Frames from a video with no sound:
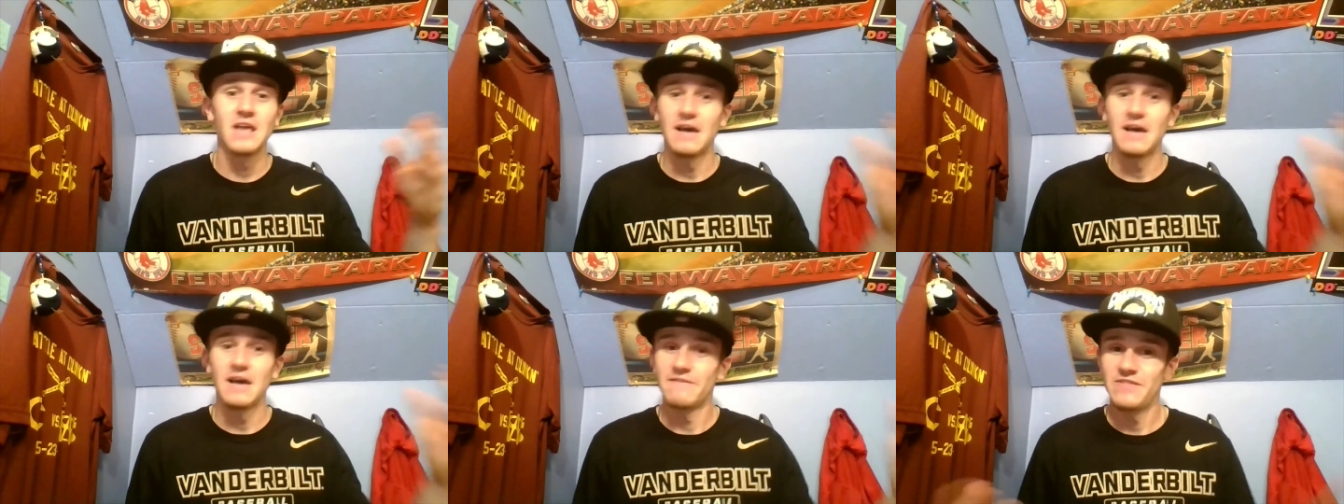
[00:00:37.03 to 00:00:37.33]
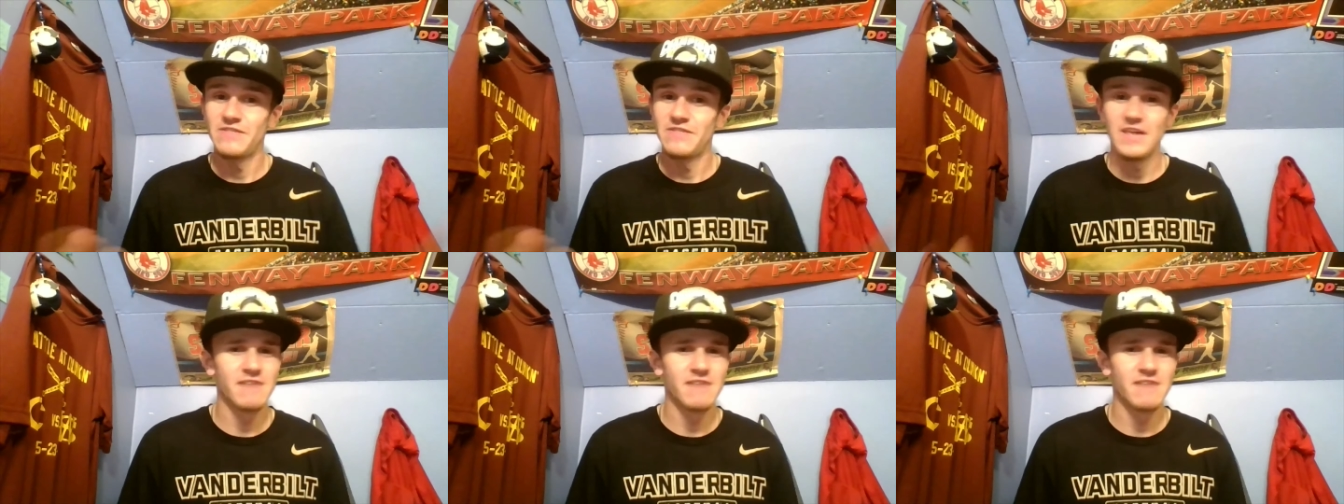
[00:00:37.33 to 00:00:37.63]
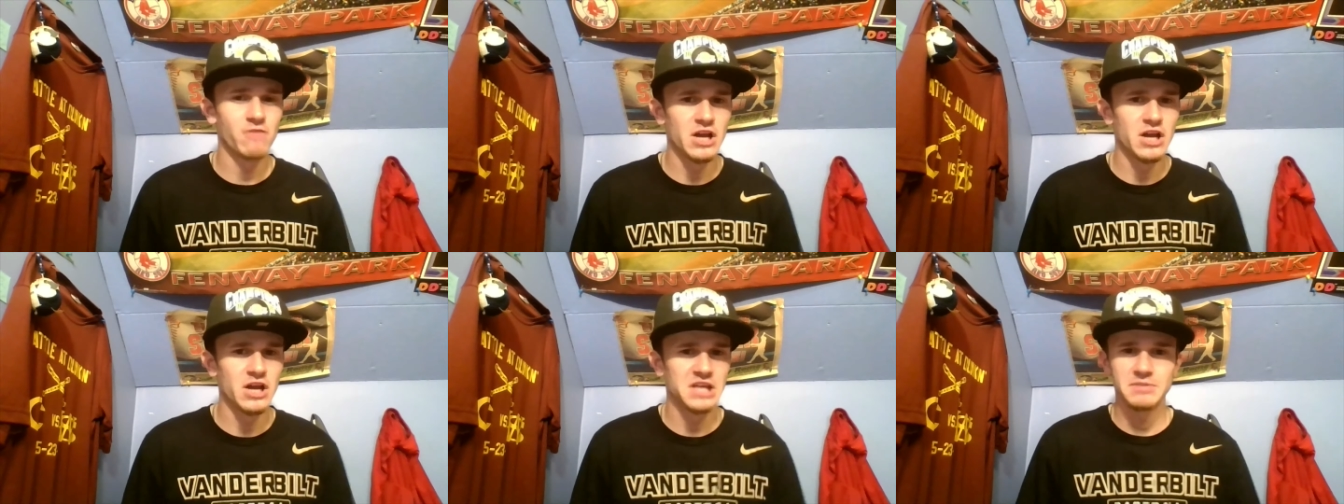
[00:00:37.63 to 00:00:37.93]
I think
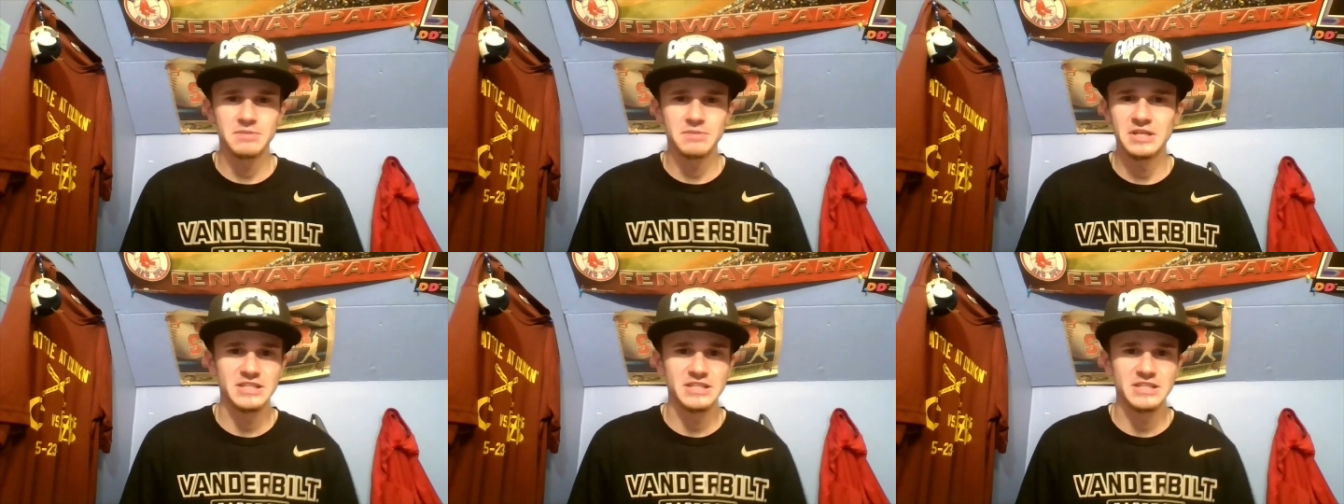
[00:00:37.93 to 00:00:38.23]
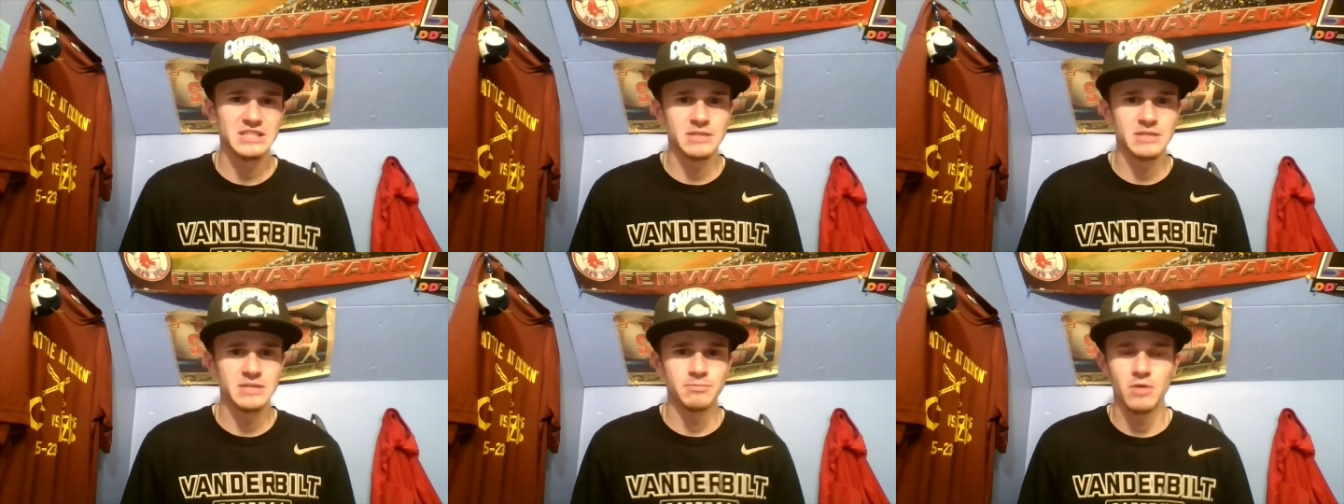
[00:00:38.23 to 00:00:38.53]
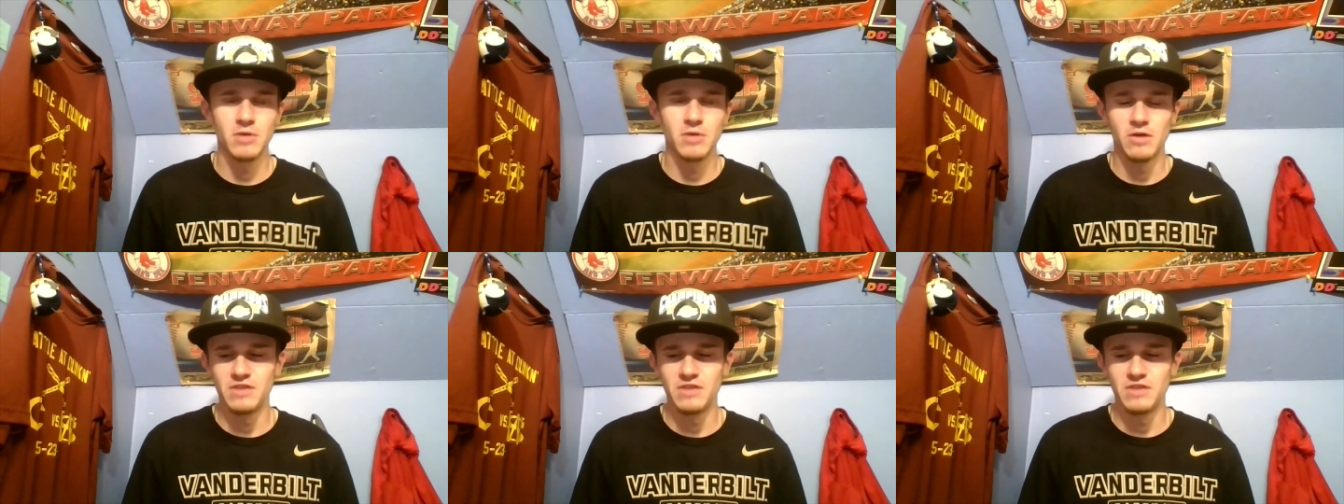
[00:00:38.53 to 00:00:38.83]
I've already explained this in
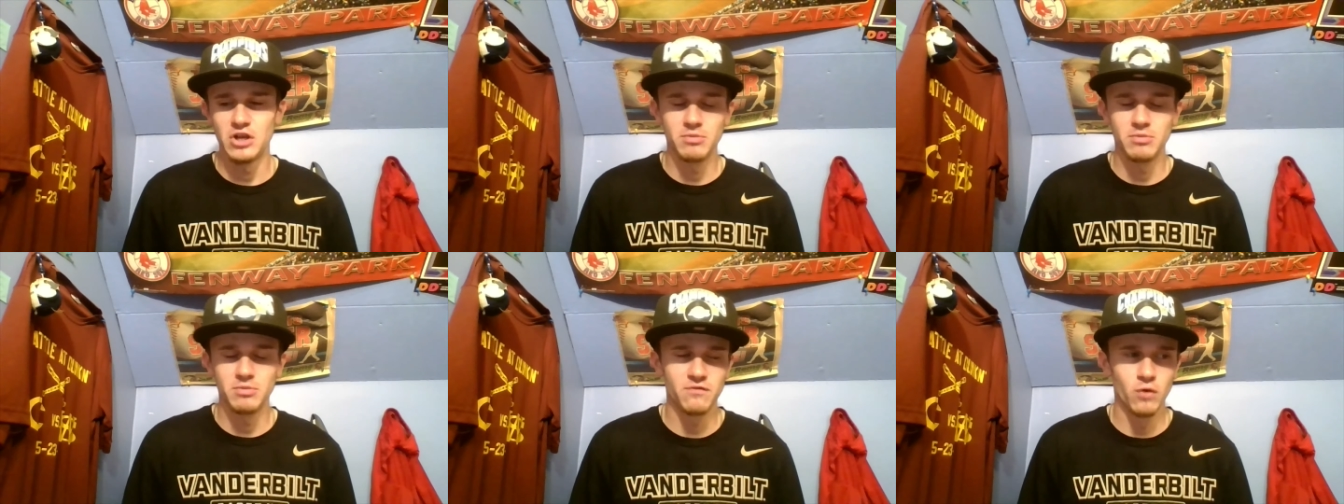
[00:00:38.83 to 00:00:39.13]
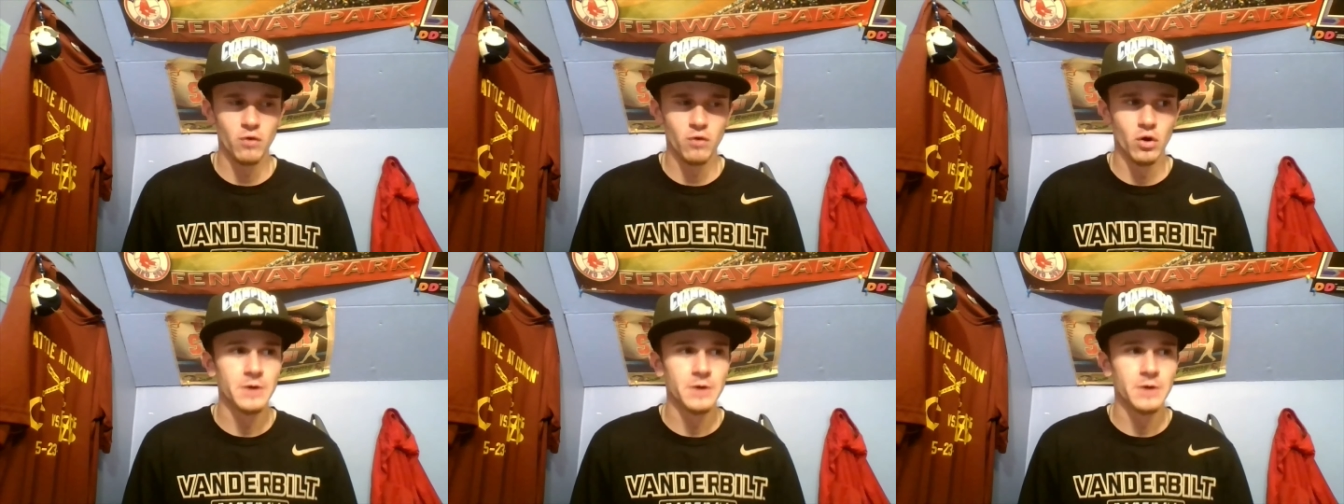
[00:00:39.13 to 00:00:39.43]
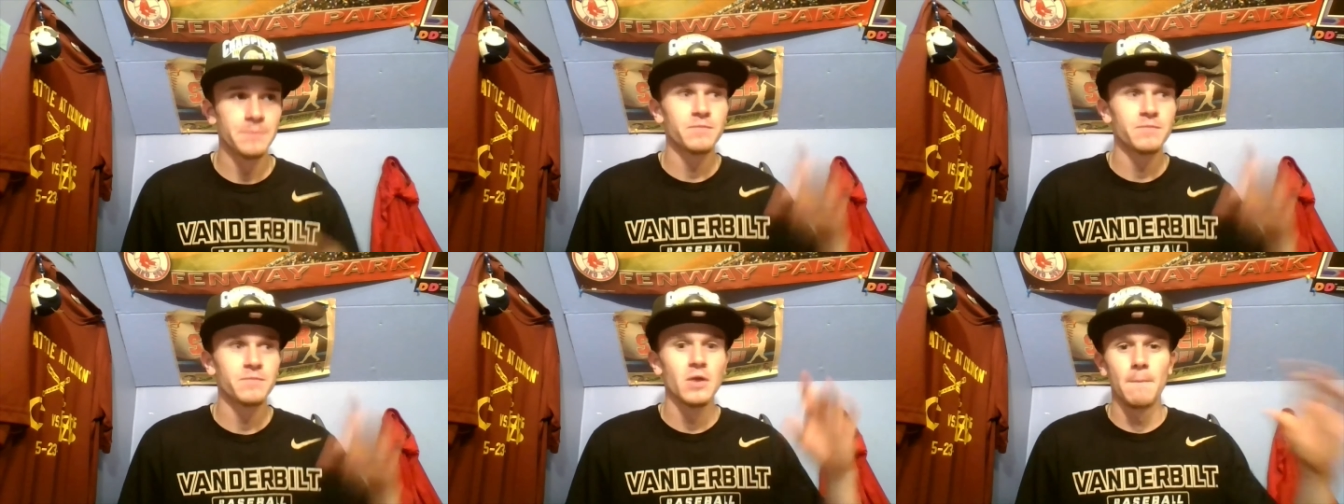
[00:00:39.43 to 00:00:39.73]
a video before.
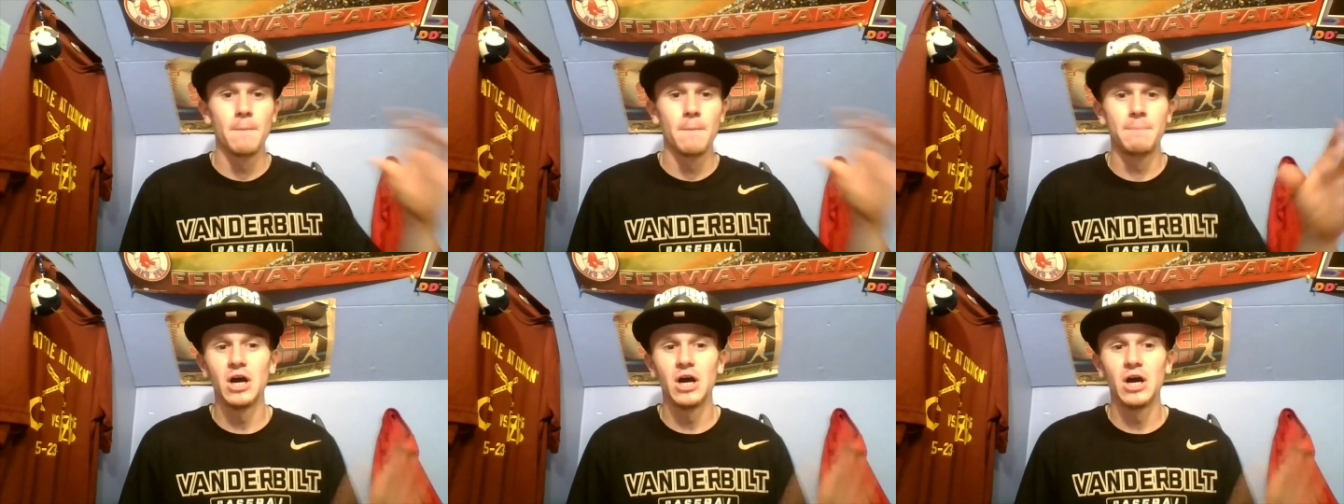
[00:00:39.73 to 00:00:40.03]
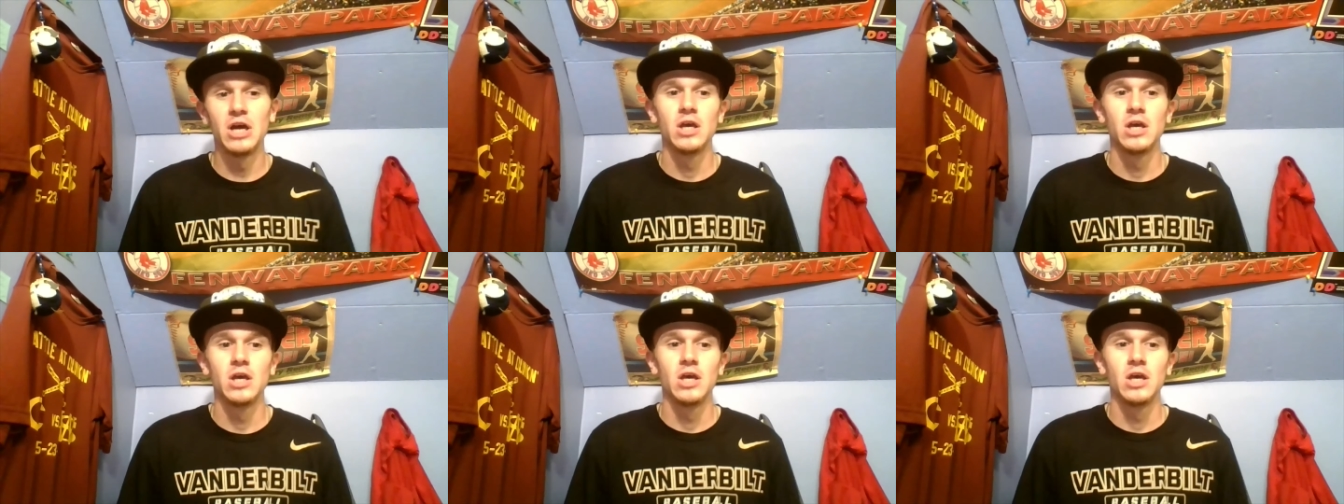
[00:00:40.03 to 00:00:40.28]
But